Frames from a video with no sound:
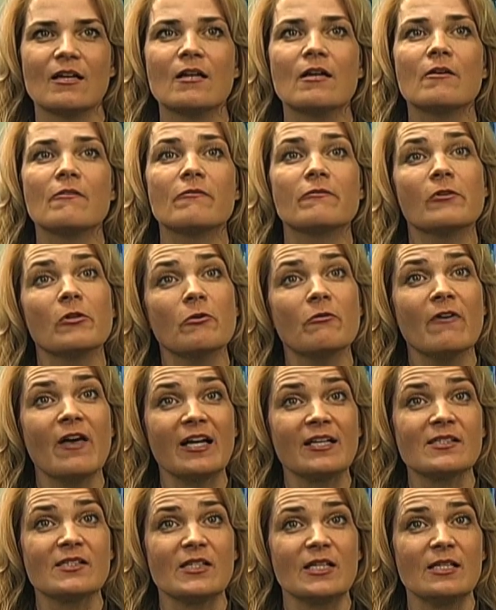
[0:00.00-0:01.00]
Flu
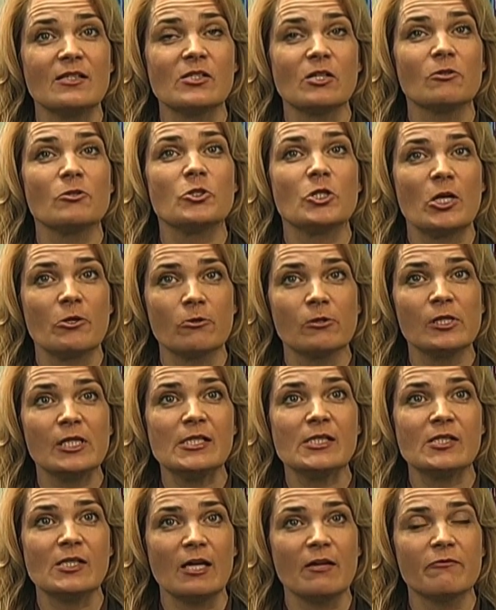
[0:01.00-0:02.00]
vaccines are generally
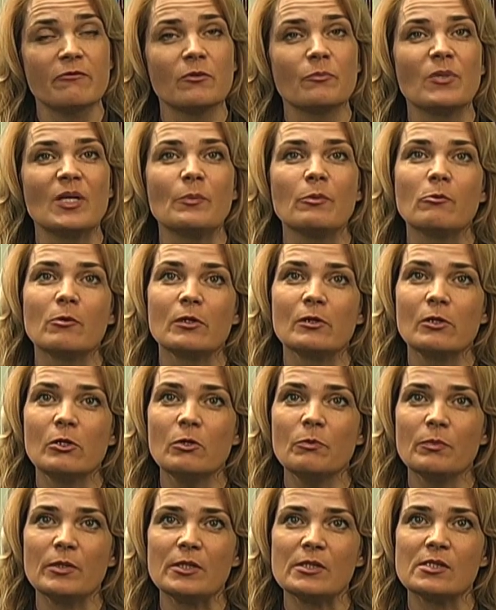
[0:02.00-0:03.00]
safe for people with
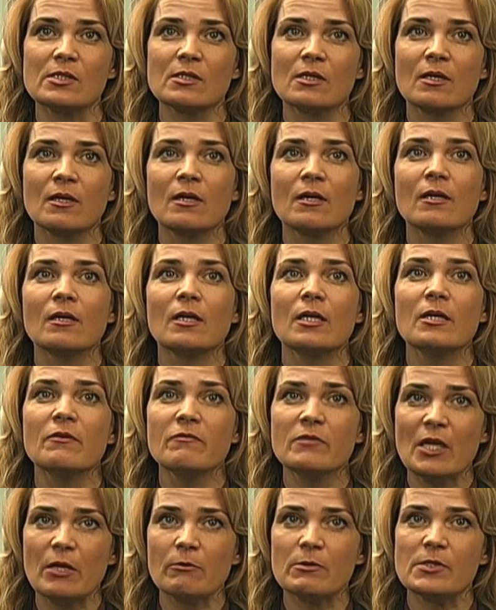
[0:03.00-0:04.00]
lupus
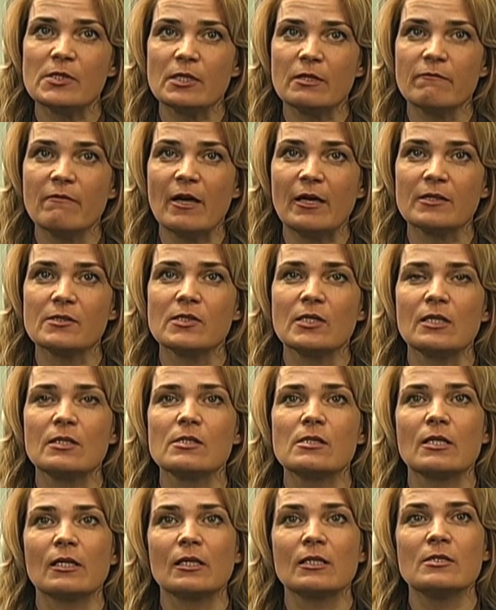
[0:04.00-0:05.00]
if they receive
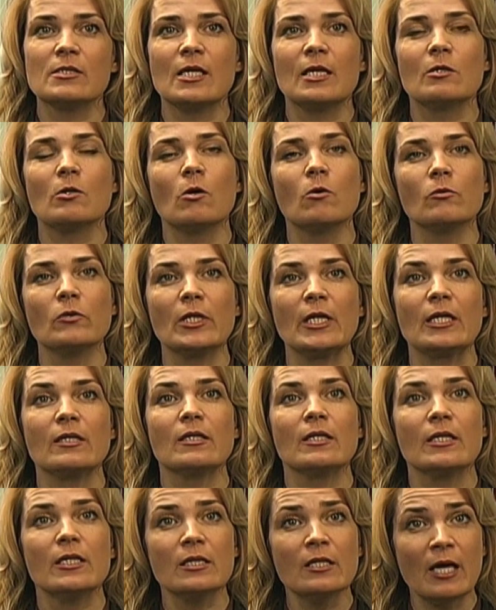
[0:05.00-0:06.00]
vaccines that contain only an
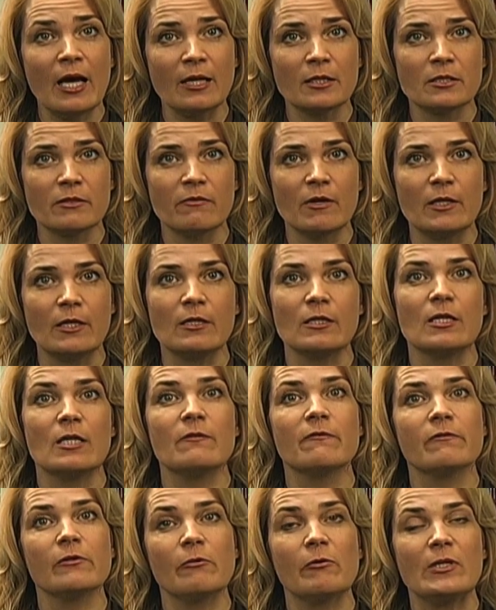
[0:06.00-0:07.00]
inactivated
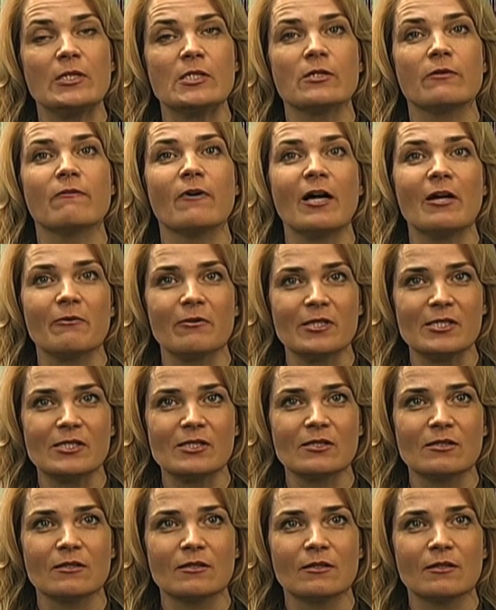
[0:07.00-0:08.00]
influenza
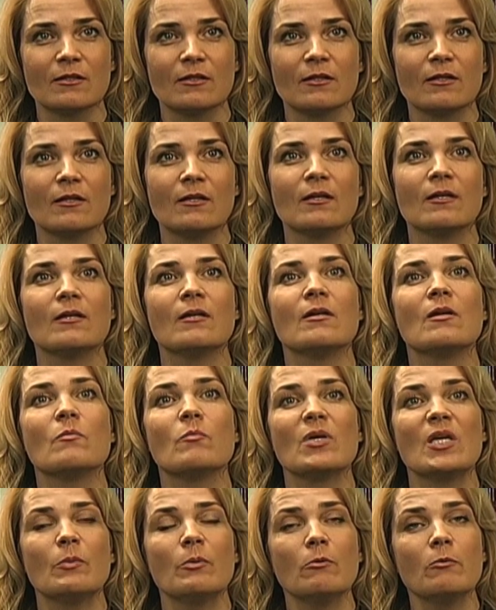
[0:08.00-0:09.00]
virus.
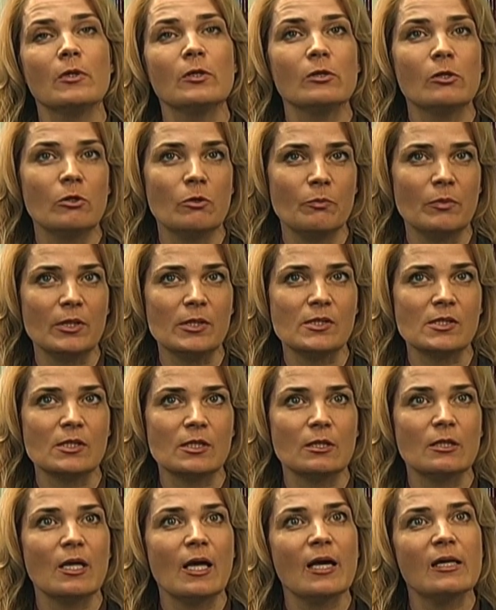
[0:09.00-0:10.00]
People with lupus
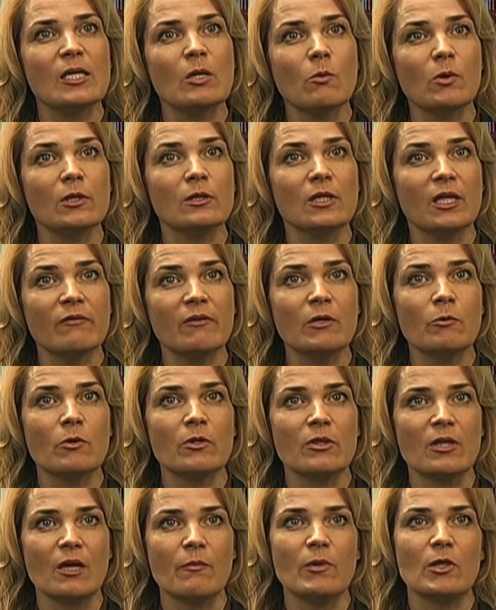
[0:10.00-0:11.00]
and anyone living
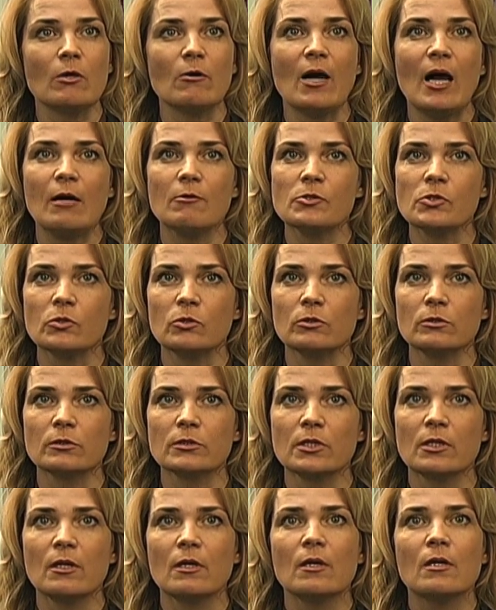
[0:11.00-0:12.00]
with them in their
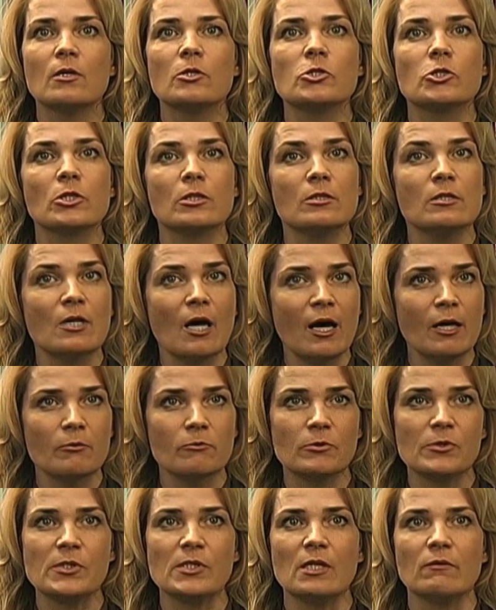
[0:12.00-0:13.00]
household should not
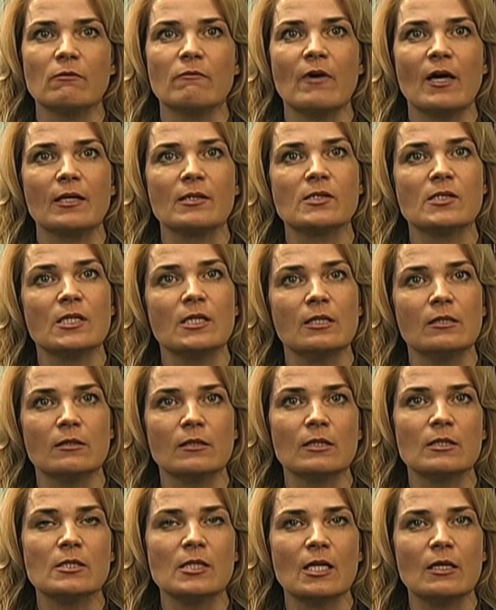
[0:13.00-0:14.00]
receive a vaccine
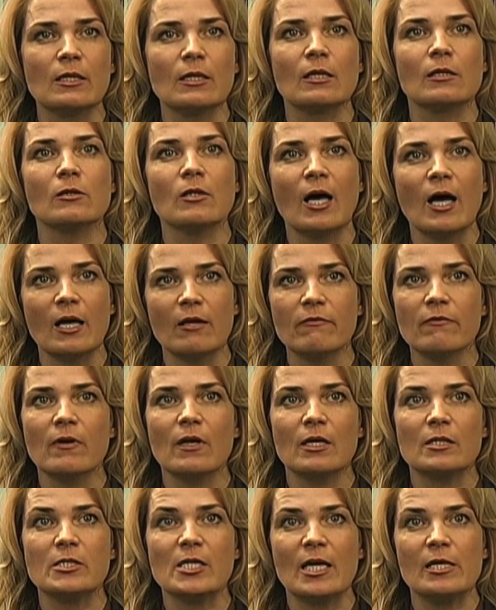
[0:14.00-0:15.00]
containing a live,
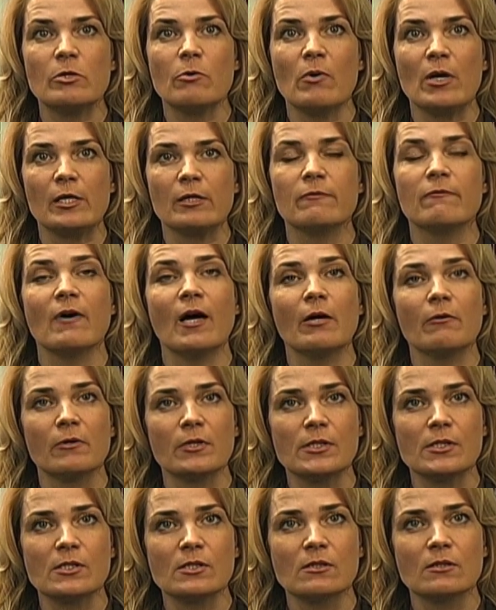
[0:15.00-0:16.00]
attenuated
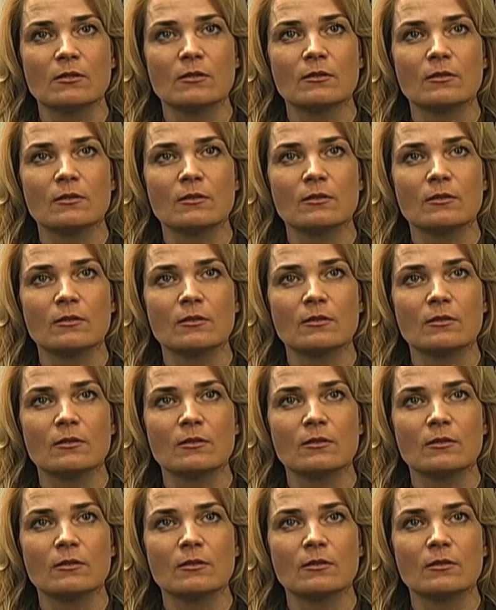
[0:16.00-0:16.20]
virus.